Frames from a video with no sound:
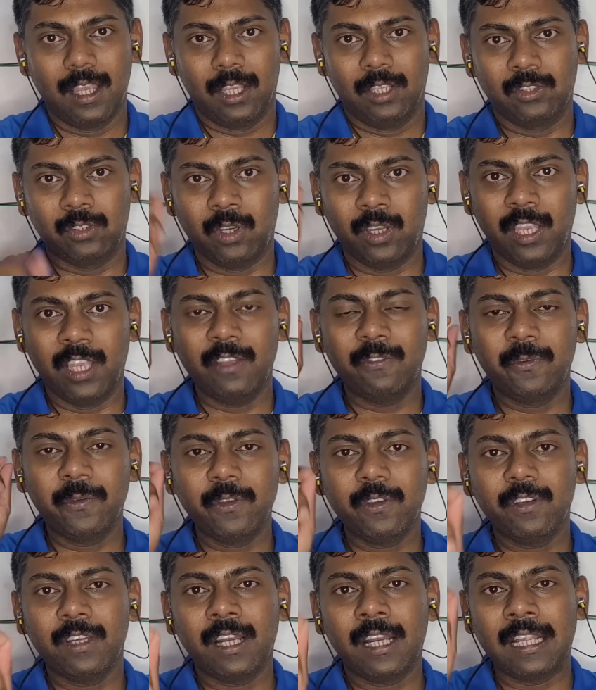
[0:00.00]
So if
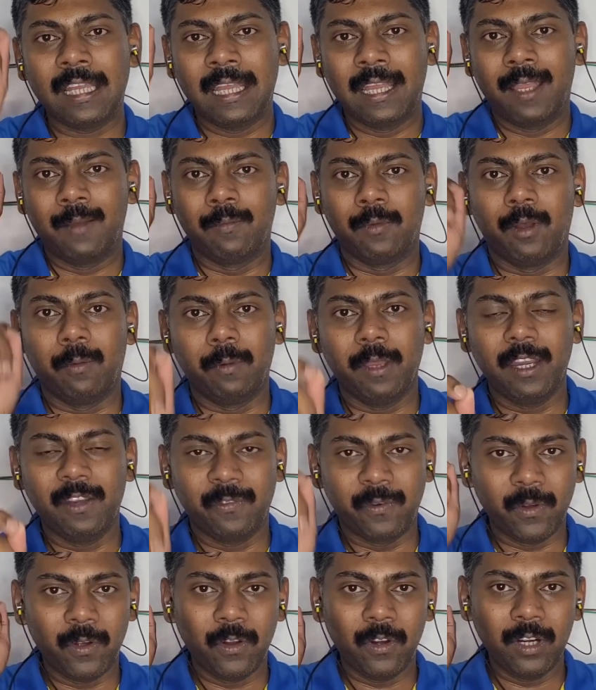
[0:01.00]
your mobile
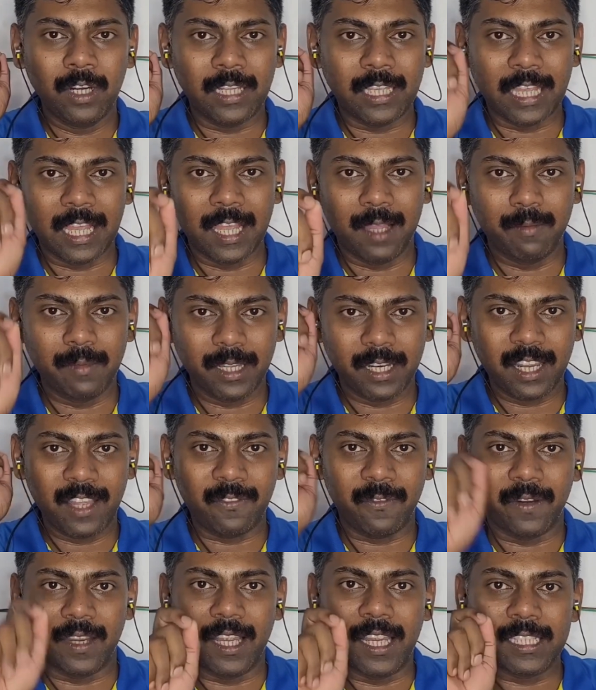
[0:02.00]
phone, camera,
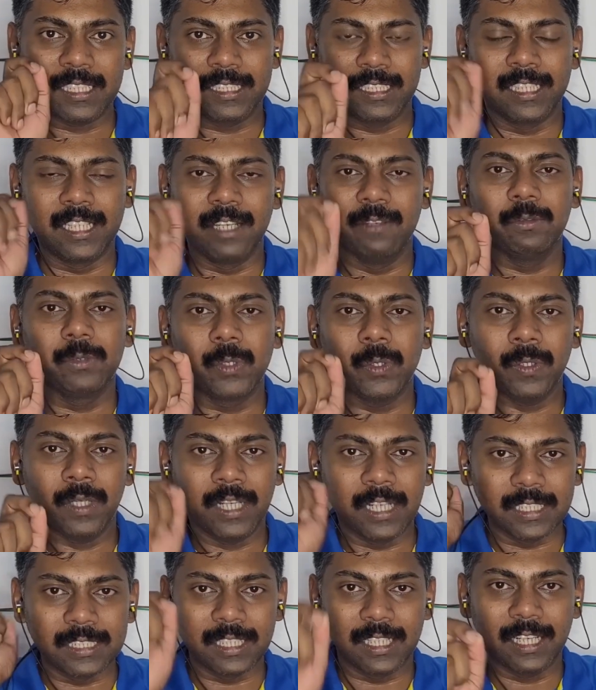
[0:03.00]
flash gives you a
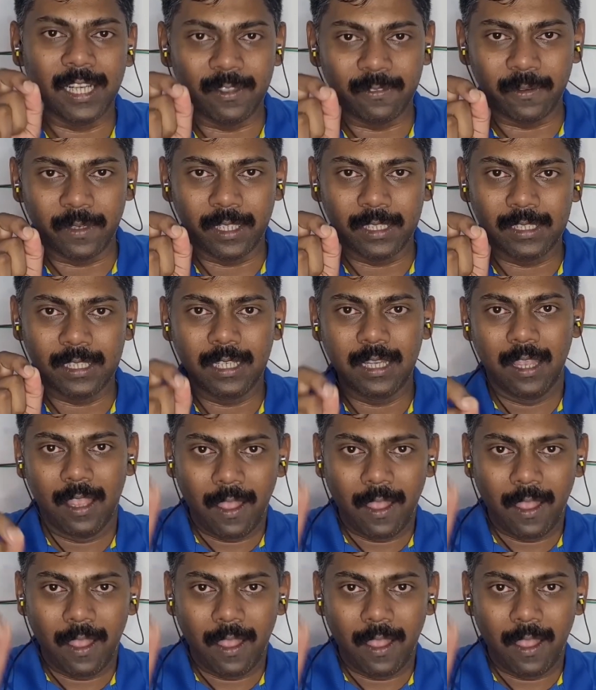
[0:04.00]
desired effect,